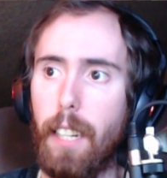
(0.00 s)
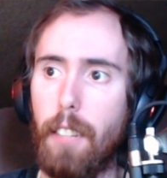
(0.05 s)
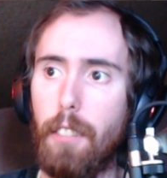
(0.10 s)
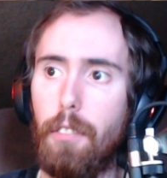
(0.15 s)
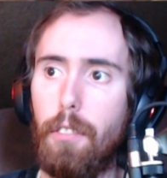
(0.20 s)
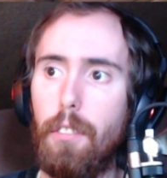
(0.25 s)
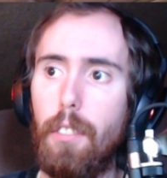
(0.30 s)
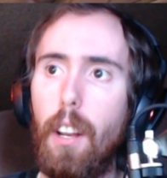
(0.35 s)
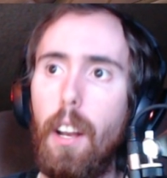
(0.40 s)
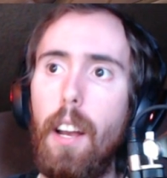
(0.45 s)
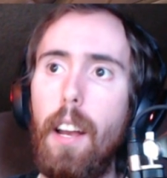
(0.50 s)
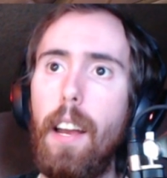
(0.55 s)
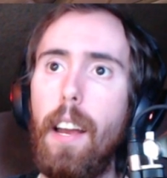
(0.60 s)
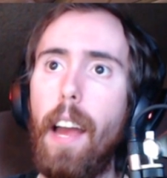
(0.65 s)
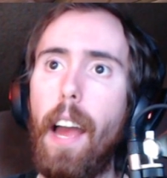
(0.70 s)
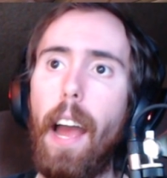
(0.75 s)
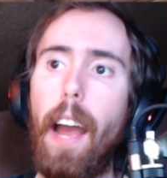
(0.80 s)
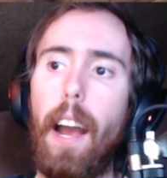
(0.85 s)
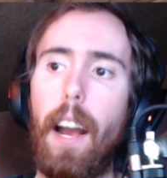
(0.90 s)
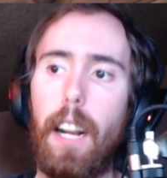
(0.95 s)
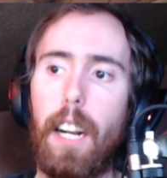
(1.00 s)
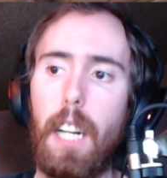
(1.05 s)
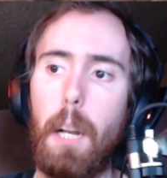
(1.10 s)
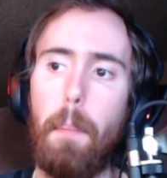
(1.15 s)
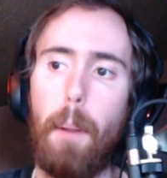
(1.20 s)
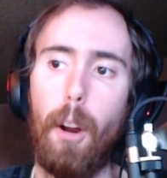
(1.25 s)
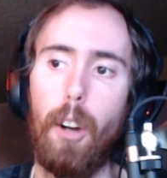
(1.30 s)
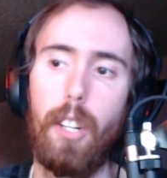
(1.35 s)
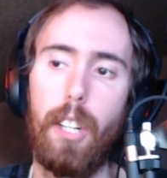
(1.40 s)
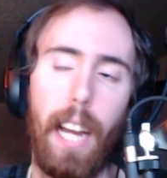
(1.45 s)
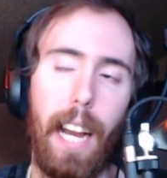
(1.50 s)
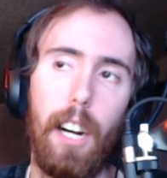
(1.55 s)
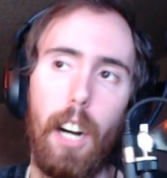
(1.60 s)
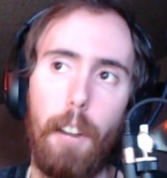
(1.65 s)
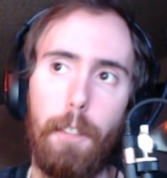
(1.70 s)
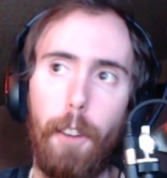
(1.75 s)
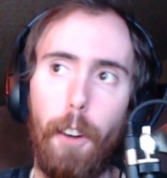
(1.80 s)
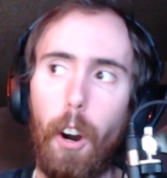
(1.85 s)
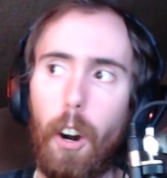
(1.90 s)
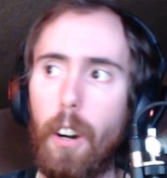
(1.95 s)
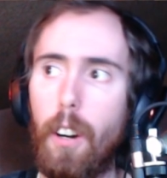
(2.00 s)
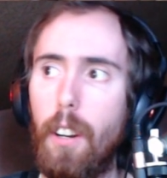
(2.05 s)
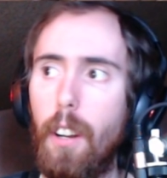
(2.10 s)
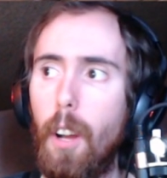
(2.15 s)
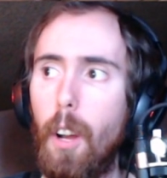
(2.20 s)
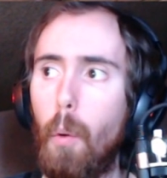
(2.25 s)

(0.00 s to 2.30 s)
is compared to LFR,